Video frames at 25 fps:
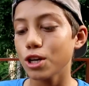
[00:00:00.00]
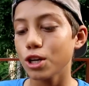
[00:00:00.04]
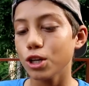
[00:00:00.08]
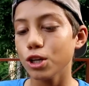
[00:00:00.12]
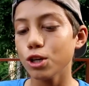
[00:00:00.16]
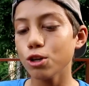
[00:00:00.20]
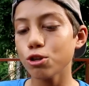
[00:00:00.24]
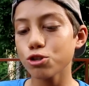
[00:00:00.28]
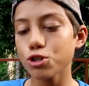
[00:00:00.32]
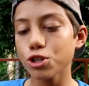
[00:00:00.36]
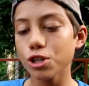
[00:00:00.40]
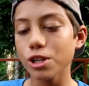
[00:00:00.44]

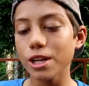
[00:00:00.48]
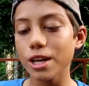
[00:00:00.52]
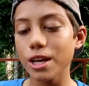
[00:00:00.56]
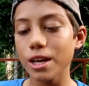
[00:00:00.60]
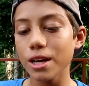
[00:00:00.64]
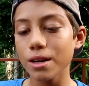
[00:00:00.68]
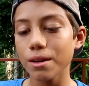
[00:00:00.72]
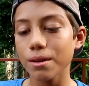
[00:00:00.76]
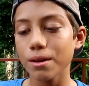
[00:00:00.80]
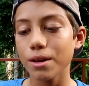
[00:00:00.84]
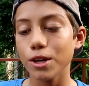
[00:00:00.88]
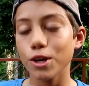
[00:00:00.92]

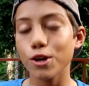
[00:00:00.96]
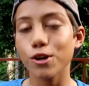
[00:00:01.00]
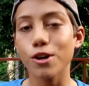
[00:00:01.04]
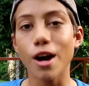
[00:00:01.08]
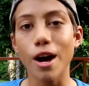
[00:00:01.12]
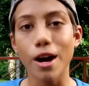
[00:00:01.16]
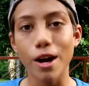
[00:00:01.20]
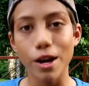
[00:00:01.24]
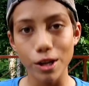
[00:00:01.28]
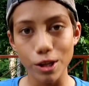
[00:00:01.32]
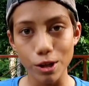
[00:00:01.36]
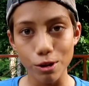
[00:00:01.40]
Usually you're
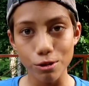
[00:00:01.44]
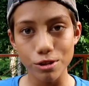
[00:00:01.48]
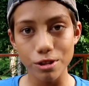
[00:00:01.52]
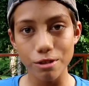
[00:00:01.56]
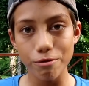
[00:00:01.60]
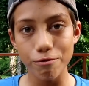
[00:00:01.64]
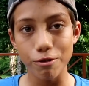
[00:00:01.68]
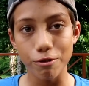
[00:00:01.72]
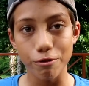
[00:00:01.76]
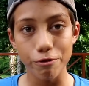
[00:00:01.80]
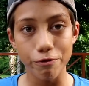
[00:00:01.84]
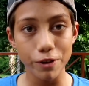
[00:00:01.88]
not going to use
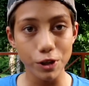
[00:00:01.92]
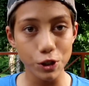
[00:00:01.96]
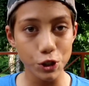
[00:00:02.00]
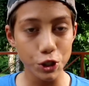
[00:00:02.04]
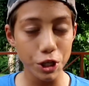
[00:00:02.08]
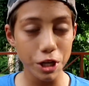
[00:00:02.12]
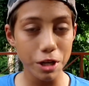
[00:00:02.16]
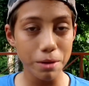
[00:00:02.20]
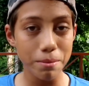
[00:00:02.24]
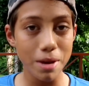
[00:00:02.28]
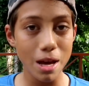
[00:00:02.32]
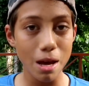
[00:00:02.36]
it for
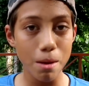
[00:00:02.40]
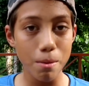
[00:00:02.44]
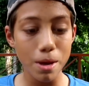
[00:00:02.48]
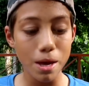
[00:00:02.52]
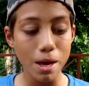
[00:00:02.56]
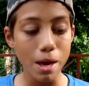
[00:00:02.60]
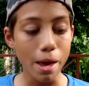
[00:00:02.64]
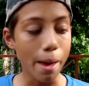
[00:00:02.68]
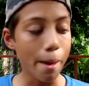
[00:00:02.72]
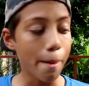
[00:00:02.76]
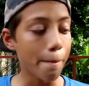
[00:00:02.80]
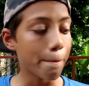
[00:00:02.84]
fishing maybe,